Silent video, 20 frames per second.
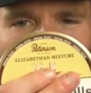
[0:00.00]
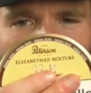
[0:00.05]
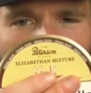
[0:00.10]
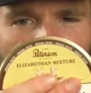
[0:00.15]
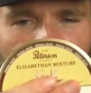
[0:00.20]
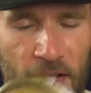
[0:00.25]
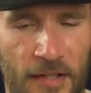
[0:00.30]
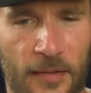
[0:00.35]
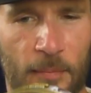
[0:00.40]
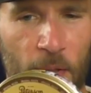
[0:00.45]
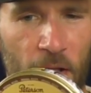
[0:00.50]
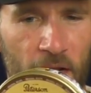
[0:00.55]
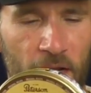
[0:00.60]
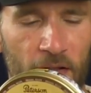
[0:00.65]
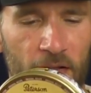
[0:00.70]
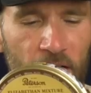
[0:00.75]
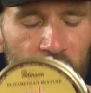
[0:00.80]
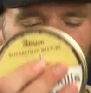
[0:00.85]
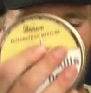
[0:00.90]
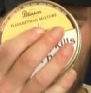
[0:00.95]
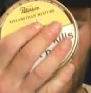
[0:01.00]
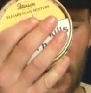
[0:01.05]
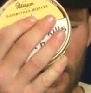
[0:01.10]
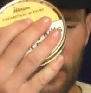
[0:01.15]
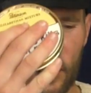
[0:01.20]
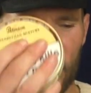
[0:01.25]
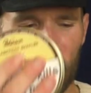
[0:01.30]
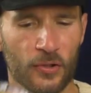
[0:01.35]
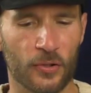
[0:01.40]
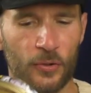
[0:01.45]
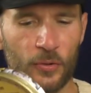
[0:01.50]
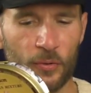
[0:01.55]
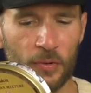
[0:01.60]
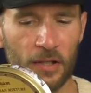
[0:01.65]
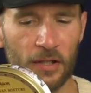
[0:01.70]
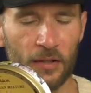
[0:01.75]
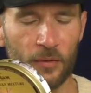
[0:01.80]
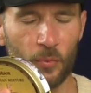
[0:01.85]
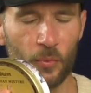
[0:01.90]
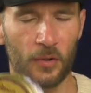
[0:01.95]
Elizabethan coming up
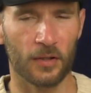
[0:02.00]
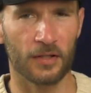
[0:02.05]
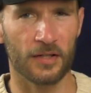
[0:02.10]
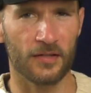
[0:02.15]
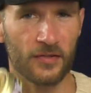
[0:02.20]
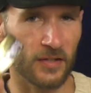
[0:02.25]
soon. We're going to